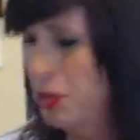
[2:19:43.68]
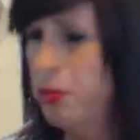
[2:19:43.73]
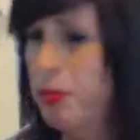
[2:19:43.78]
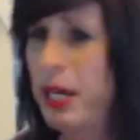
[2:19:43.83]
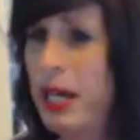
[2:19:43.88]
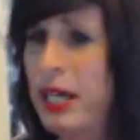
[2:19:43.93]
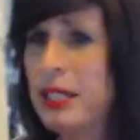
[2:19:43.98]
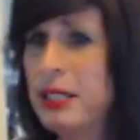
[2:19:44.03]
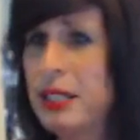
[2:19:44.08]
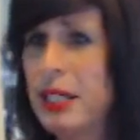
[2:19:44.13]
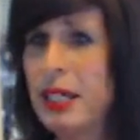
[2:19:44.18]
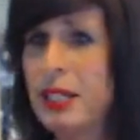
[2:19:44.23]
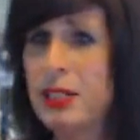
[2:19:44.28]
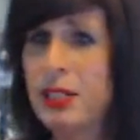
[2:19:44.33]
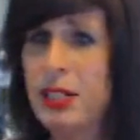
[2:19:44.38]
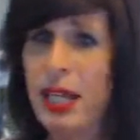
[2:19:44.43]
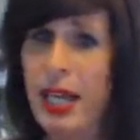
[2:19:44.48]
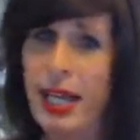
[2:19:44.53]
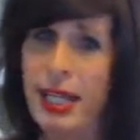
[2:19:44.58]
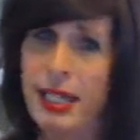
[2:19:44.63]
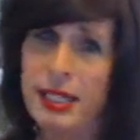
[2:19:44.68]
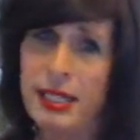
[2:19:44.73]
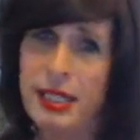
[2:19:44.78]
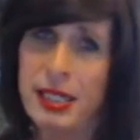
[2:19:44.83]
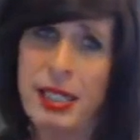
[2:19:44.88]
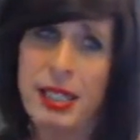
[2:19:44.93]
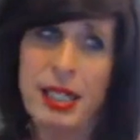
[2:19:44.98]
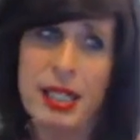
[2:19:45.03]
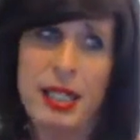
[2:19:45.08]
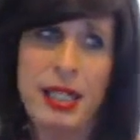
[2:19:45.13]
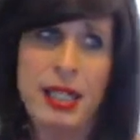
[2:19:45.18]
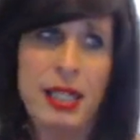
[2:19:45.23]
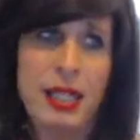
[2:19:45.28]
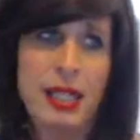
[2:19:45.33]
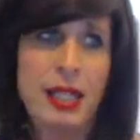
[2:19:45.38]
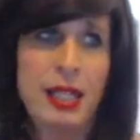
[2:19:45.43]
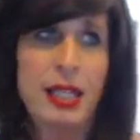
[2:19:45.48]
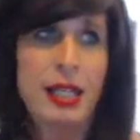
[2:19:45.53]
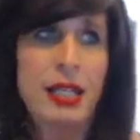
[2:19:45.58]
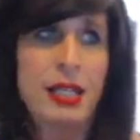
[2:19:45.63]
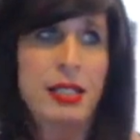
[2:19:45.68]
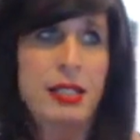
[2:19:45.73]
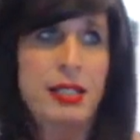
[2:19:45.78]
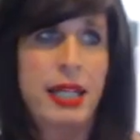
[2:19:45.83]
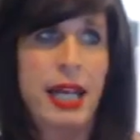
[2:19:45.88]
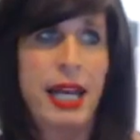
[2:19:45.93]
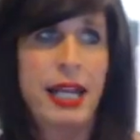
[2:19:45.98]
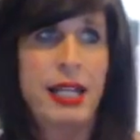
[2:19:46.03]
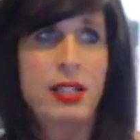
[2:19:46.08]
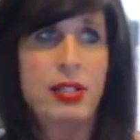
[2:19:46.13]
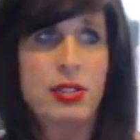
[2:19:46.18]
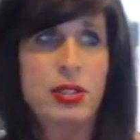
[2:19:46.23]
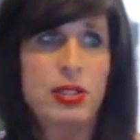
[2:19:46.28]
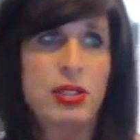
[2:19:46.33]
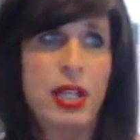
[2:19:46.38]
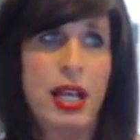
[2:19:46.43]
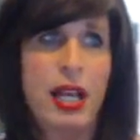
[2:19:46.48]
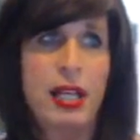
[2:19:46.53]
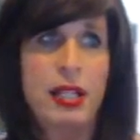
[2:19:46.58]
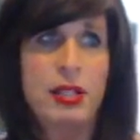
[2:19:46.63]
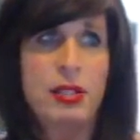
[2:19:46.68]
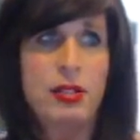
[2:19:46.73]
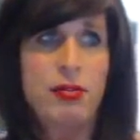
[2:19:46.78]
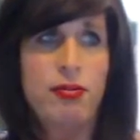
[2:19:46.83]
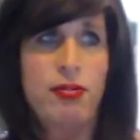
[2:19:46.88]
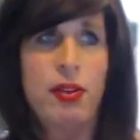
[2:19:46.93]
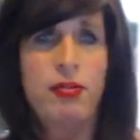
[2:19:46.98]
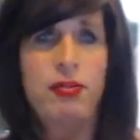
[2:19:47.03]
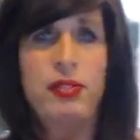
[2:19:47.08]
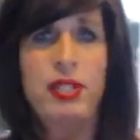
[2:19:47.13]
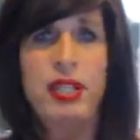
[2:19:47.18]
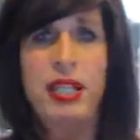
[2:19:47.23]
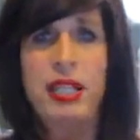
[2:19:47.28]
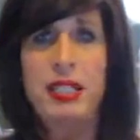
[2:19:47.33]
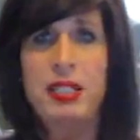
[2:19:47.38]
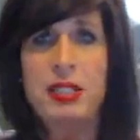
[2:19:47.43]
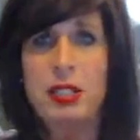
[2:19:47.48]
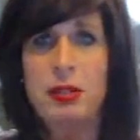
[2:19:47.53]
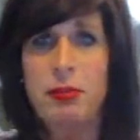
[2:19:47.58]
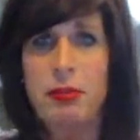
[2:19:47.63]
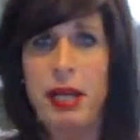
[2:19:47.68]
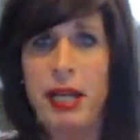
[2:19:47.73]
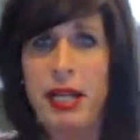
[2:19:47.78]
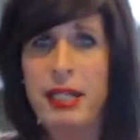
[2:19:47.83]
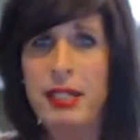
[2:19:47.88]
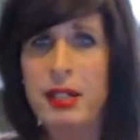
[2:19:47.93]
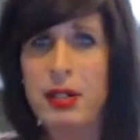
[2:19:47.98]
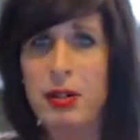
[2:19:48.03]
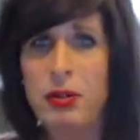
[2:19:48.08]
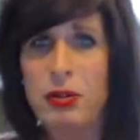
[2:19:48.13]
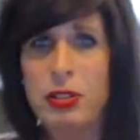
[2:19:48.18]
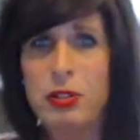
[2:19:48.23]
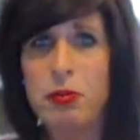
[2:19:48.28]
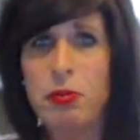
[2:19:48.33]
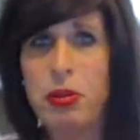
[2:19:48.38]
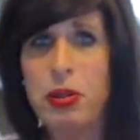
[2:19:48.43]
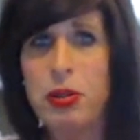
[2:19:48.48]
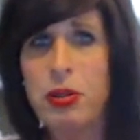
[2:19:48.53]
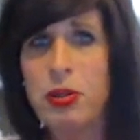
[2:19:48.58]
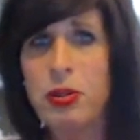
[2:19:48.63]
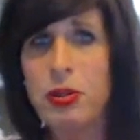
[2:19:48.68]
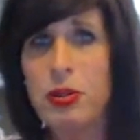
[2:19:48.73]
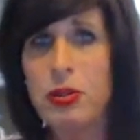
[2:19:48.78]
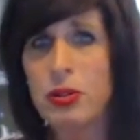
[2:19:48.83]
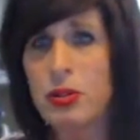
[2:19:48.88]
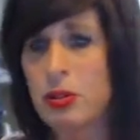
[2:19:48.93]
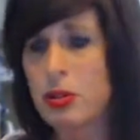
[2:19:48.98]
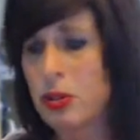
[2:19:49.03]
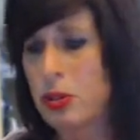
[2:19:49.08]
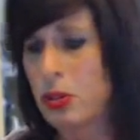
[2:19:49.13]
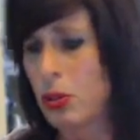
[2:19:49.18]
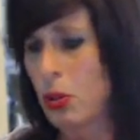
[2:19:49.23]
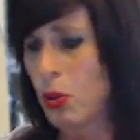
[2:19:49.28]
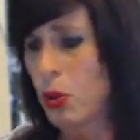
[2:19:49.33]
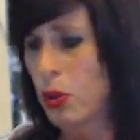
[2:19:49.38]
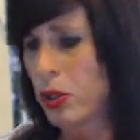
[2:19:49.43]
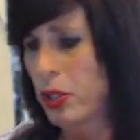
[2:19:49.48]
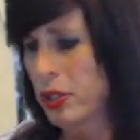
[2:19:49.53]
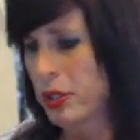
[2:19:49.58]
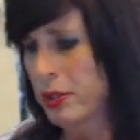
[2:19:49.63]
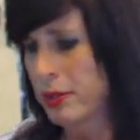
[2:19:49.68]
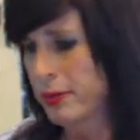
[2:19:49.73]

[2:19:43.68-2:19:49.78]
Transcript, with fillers: about uh, 10, 10, 10 to 15 tomatoes per quart.